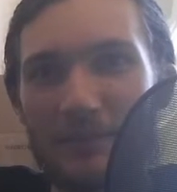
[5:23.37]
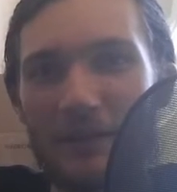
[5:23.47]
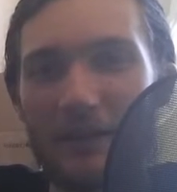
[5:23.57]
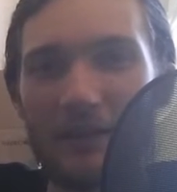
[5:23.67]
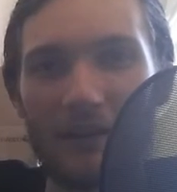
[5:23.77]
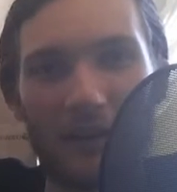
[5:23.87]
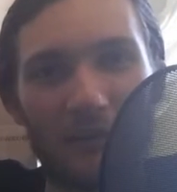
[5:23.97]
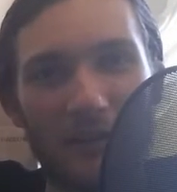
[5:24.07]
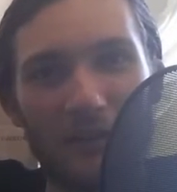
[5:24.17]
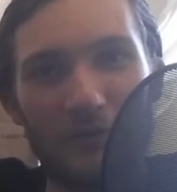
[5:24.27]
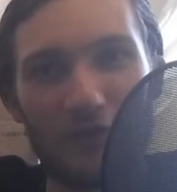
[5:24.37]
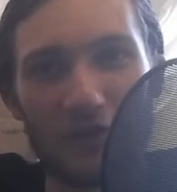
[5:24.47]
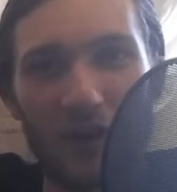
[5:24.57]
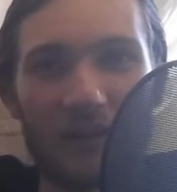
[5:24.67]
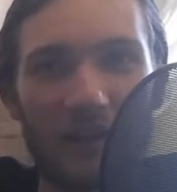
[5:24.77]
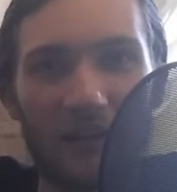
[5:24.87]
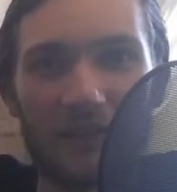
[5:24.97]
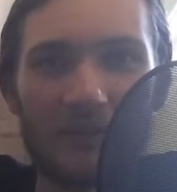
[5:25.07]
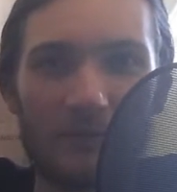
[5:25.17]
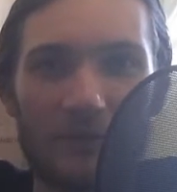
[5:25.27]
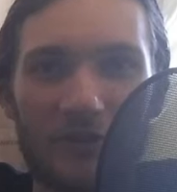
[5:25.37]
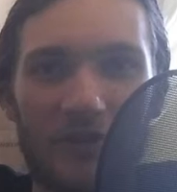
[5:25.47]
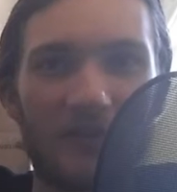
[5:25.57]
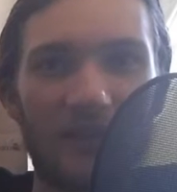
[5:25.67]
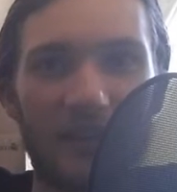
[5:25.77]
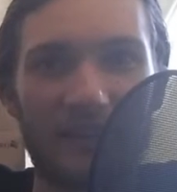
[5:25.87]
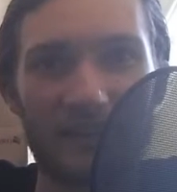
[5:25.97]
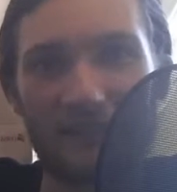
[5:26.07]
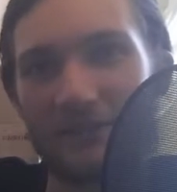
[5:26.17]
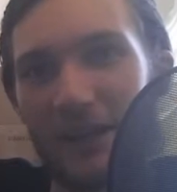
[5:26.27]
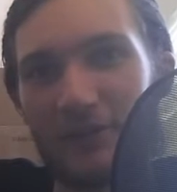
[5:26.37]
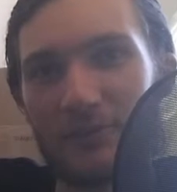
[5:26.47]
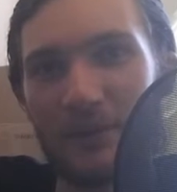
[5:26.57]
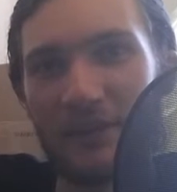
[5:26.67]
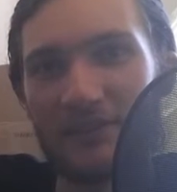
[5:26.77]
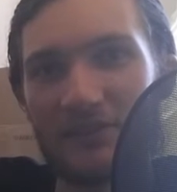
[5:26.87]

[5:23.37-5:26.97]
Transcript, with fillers: We use Shotgun, which is like a cloud-based